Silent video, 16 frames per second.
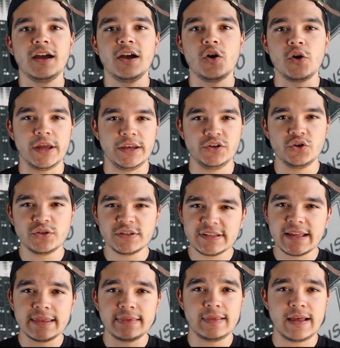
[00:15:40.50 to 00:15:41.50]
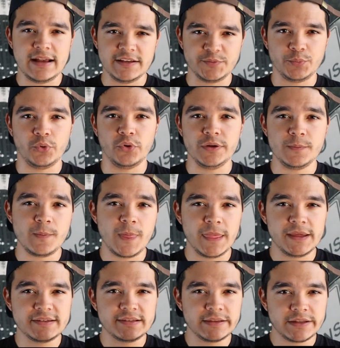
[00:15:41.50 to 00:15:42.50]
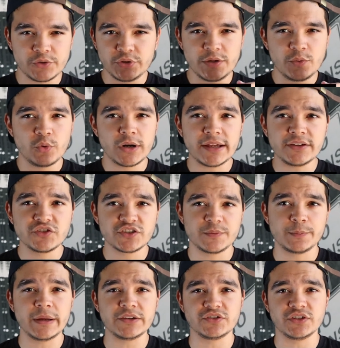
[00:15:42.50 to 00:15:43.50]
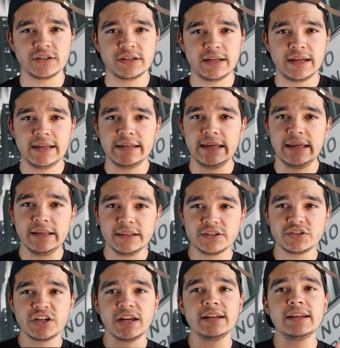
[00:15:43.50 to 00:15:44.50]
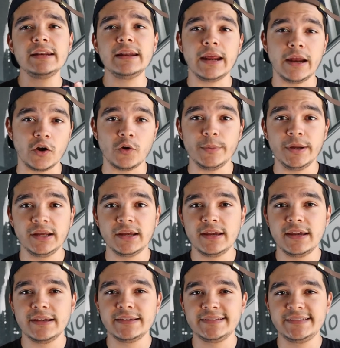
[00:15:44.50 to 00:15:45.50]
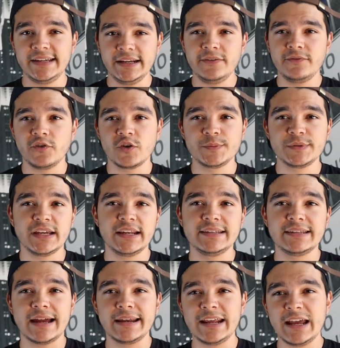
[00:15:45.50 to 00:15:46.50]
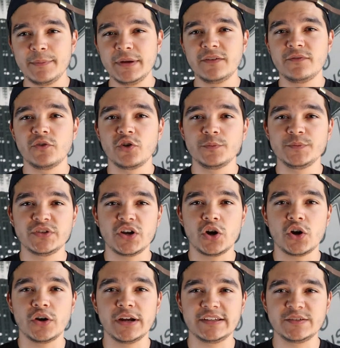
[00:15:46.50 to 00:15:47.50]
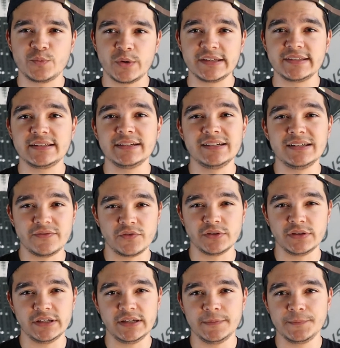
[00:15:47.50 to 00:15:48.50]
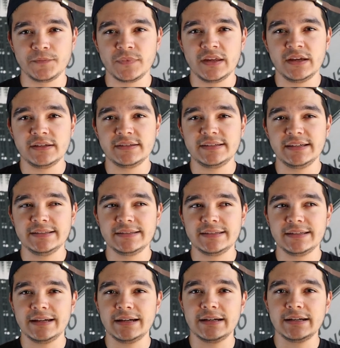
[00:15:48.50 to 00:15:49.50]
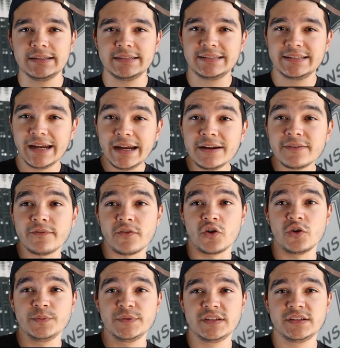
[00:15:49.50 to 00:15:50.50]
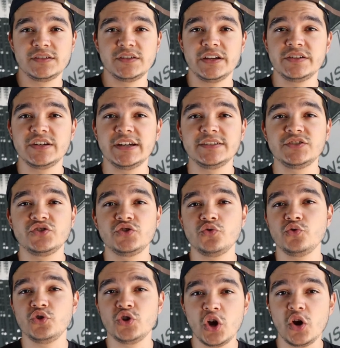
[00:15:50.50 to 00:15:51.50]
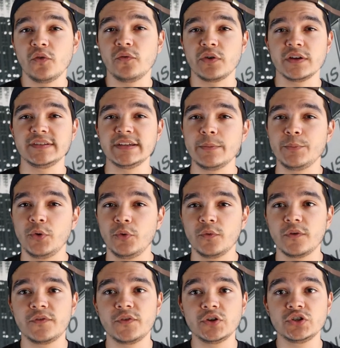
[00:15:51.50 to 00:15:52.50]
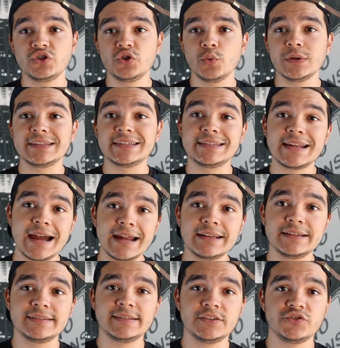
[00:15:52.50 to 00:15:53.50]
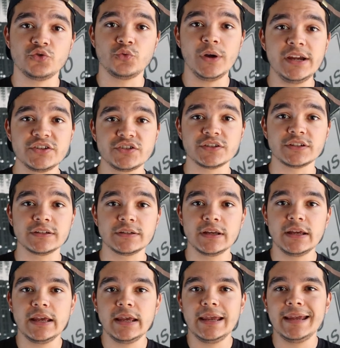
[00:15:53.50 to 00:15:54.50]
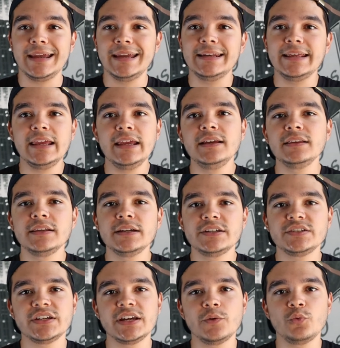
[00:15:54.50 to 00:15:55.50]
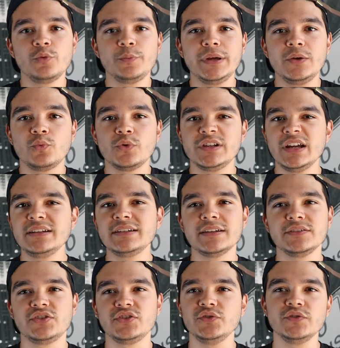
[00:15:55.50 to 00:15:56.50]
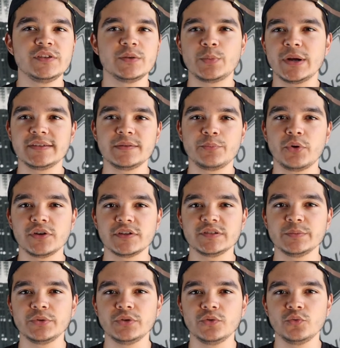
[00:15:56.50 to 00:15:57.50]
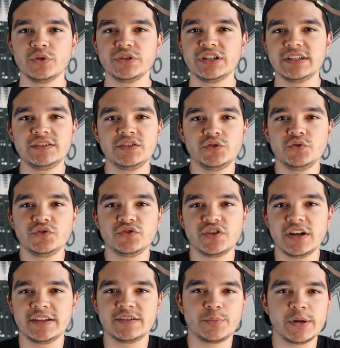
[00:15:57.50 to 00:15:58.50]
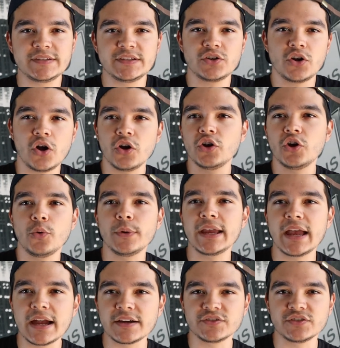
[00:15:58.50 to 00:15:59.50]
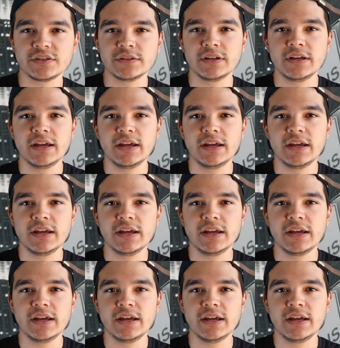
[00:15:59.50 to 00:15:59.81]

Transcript: Okay, notice that last point. It's literally what I just mentioned. In English and in Arabic, stative verbs and dynamic verbs are expressed differently. Since stative verbs, such as to know, for example, refer to a static situation, in English it would be redundant to use the present participle, which is used to express an ongoing action.